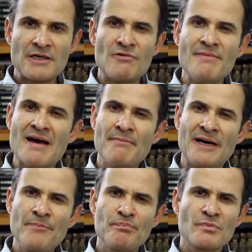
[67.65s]

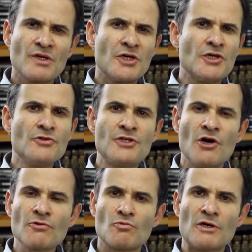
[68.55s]
Remember, you
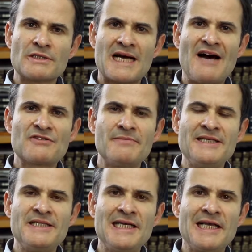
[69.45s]
don't want to have to be
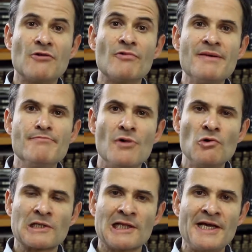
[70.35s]
dealing
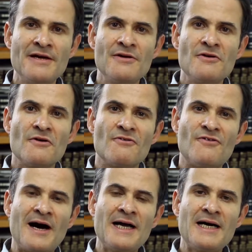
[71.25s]
remotely
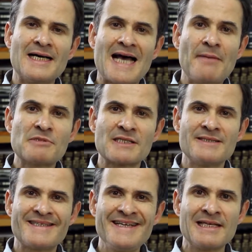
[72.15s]
via an
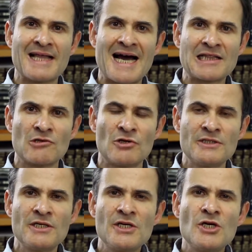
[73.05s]
absentee
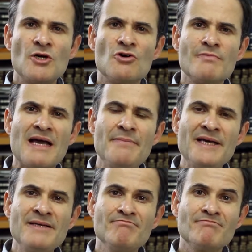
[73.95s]
landlord who may
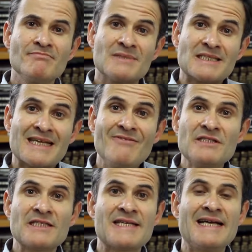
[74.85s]
be 7
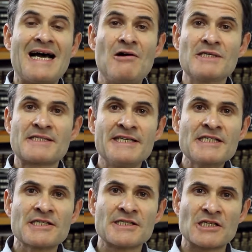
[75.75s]
to 10 hours
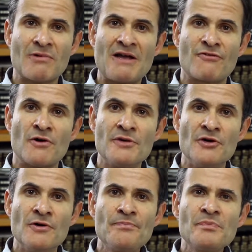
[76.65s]
distance away from
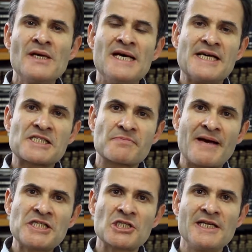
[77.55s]
you,
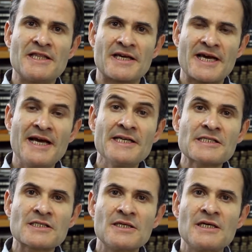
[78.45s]
especially in the
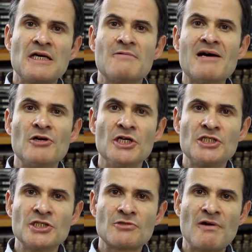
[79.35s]
case where
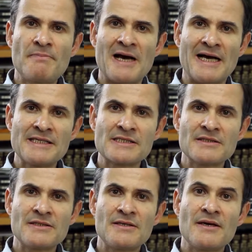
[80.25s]
urgent repairs
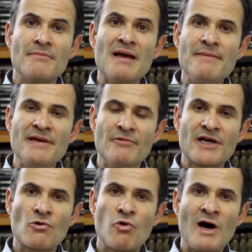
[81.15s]
may be
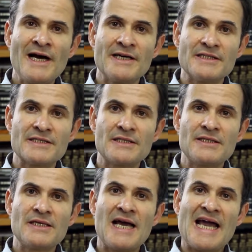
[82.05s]
required.
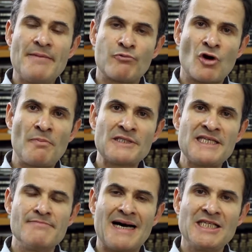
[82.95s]
A
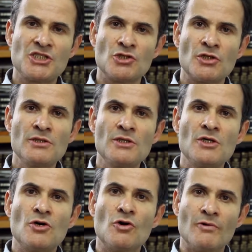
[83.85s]
property manager
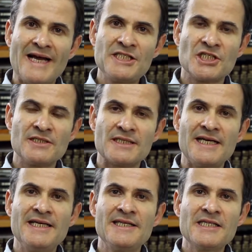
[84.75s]
or agent
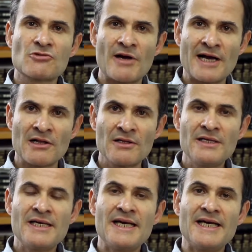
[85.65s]
in Israel
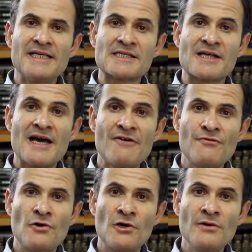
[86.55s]
is
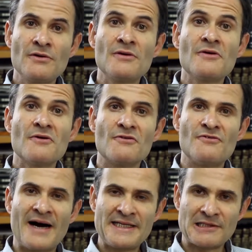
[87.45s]
therefore
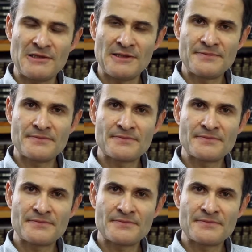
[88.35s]
vital.